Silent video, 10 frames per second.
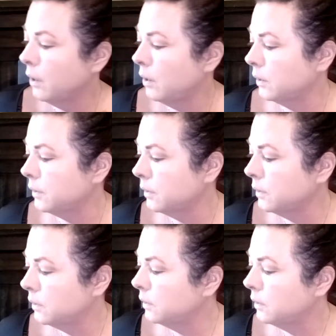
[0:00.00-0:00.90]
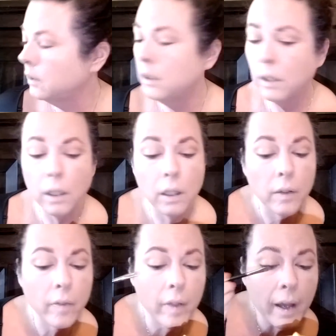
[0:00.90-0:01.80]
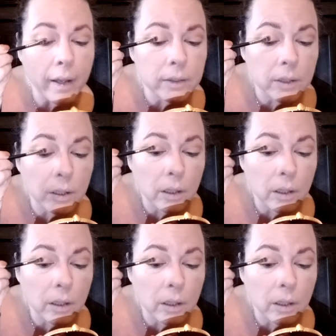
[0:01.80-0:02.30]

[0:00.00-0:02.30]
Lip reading: on that